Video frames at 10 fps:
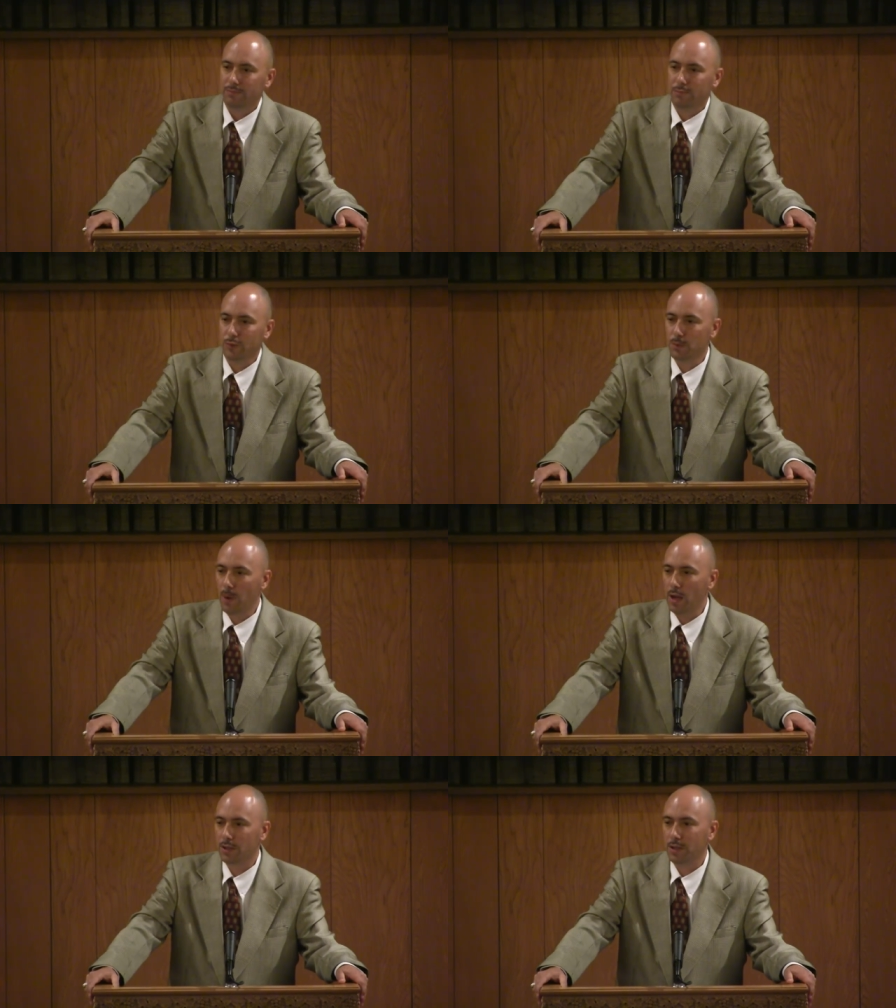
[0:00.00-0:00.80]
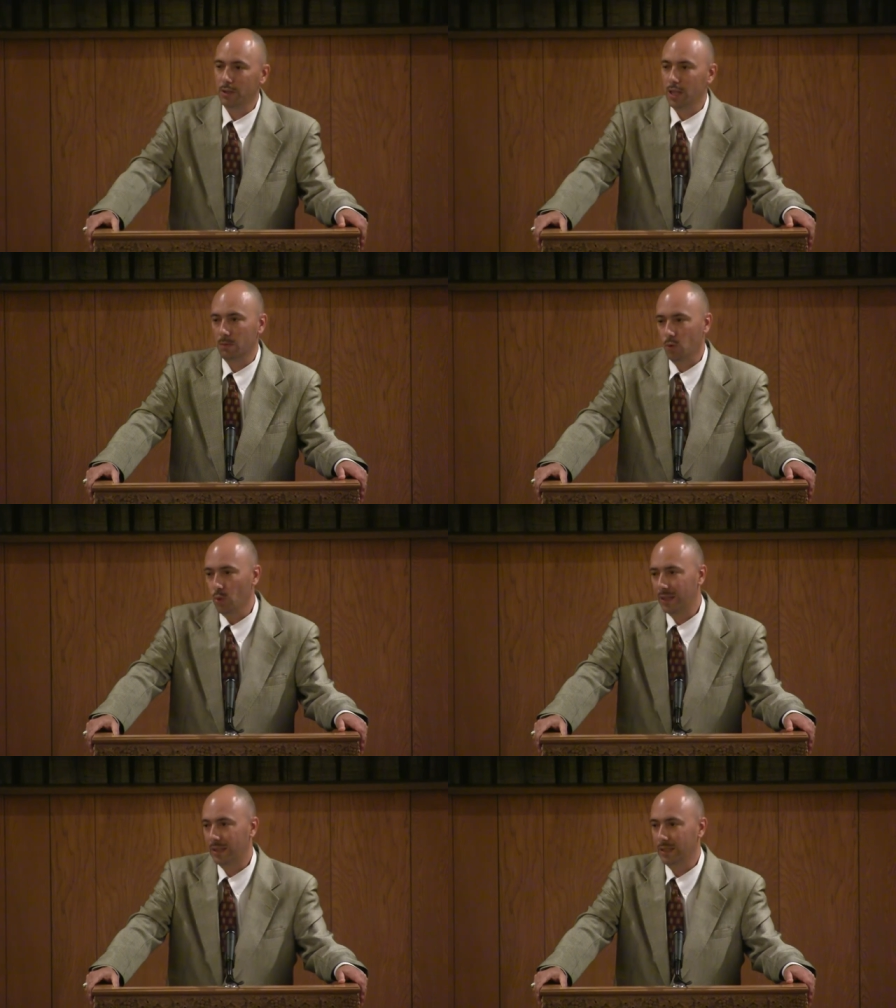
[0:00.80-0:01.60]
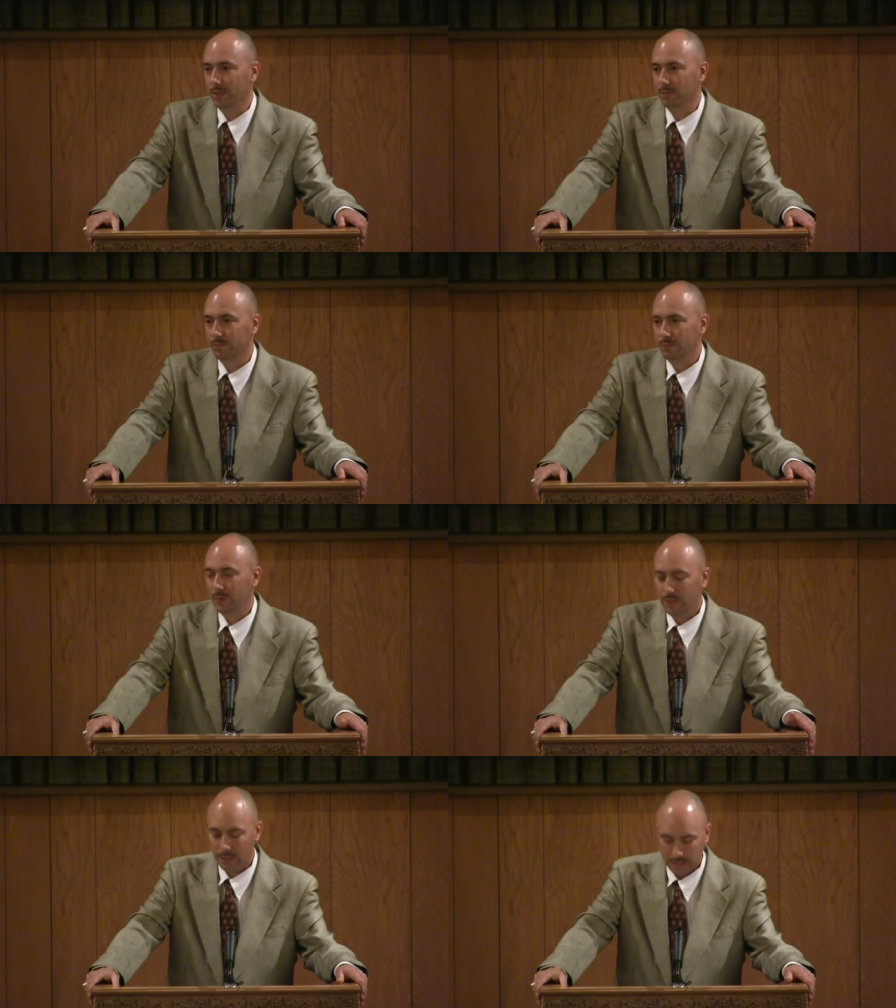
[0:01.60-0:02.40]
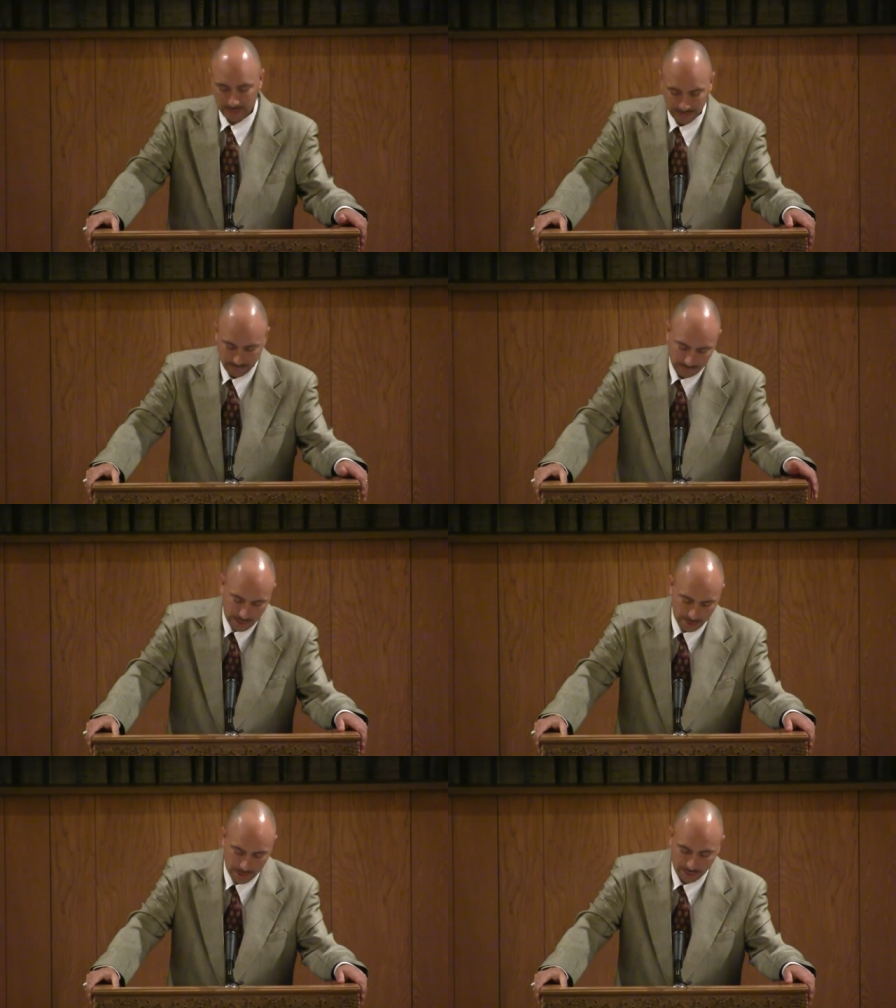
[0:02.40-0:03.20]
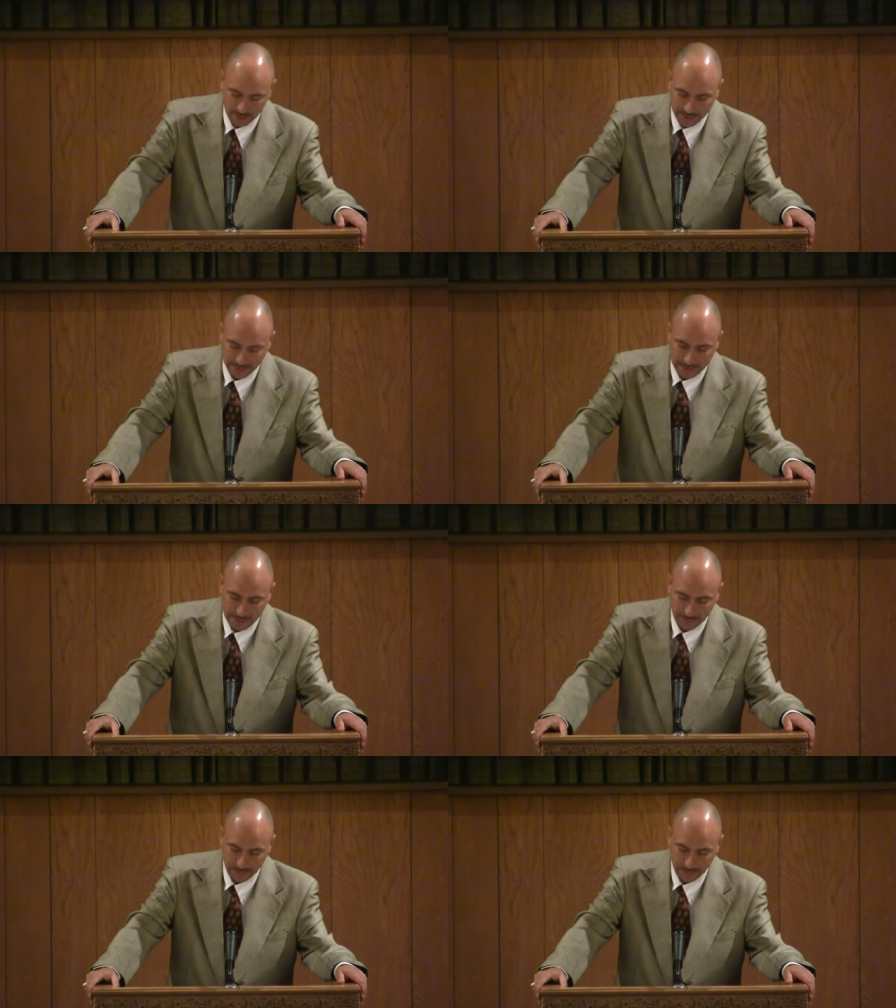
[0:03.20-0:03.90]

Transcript: response to him or with him. Uh, I mean, I've seen that.